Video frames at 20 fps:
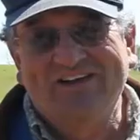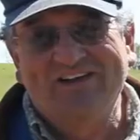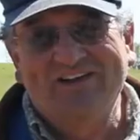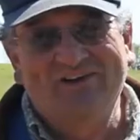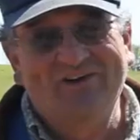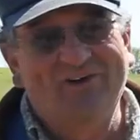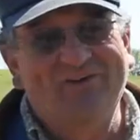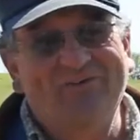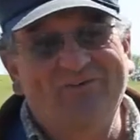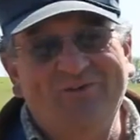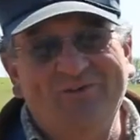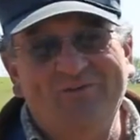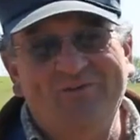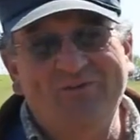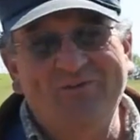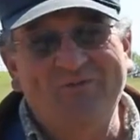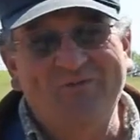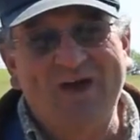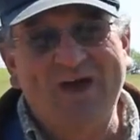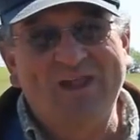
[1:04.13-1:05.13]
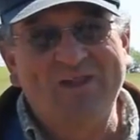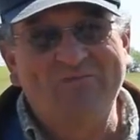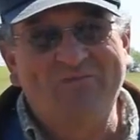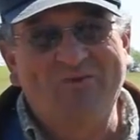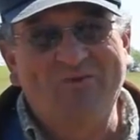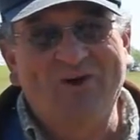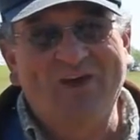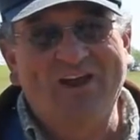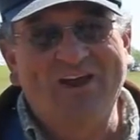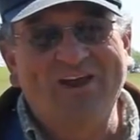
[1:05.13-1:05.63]
I don't really want to buy any
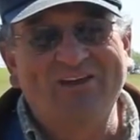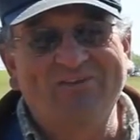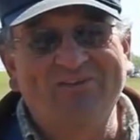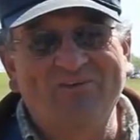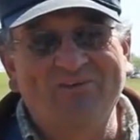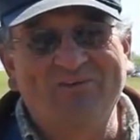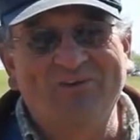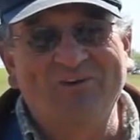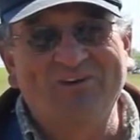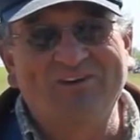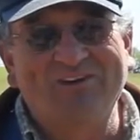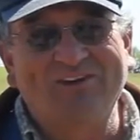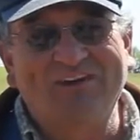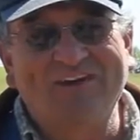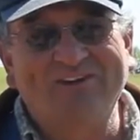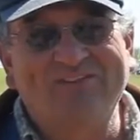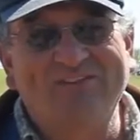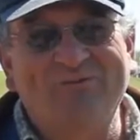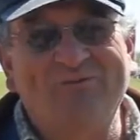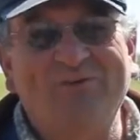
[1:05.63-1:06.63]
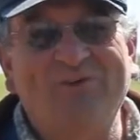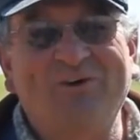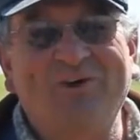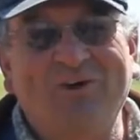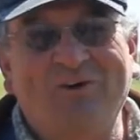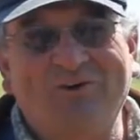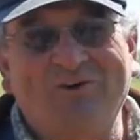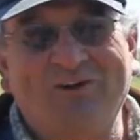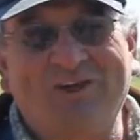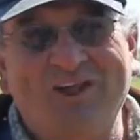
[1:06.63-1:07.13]
more hay. So we're going to, I said, we'll
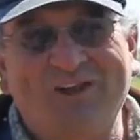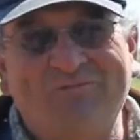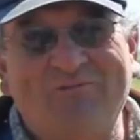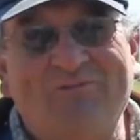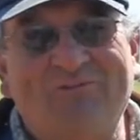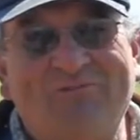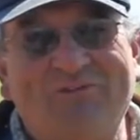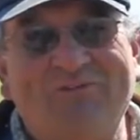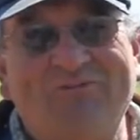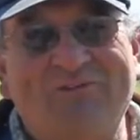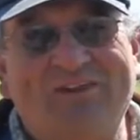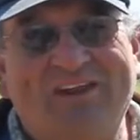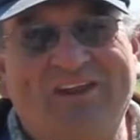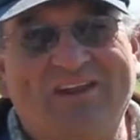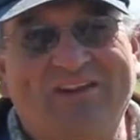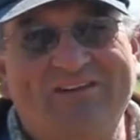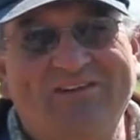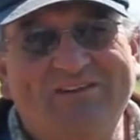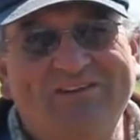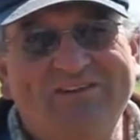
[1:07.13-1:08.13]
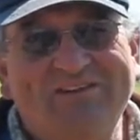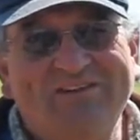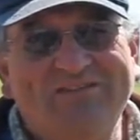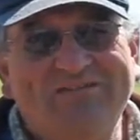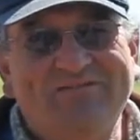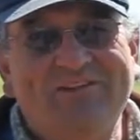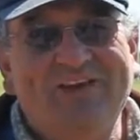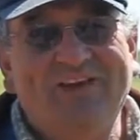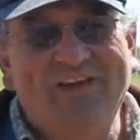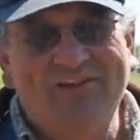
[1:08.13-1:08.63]
go till April 15th
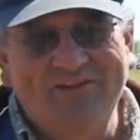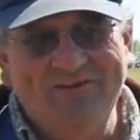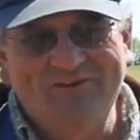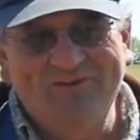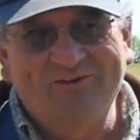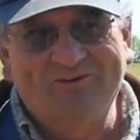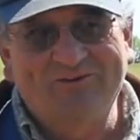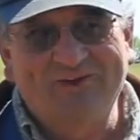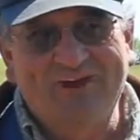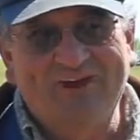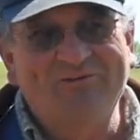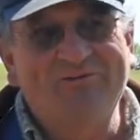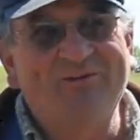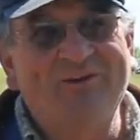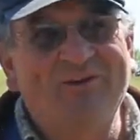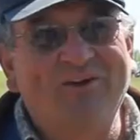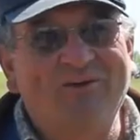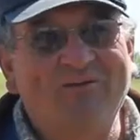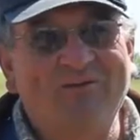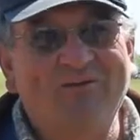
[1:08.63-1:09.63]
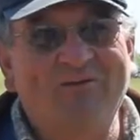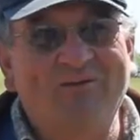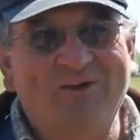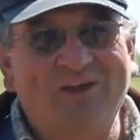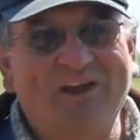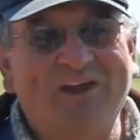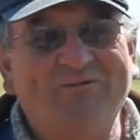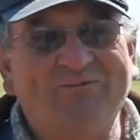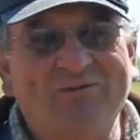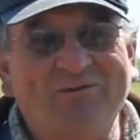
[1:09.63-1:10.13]
and then we'll try to figure out what we're going
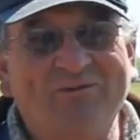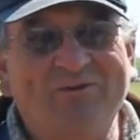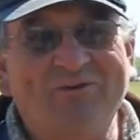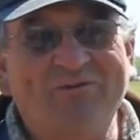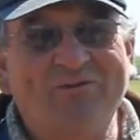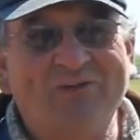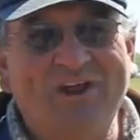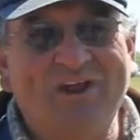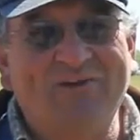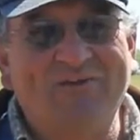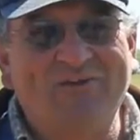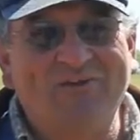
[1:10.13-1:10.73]
to have to do if it hadn't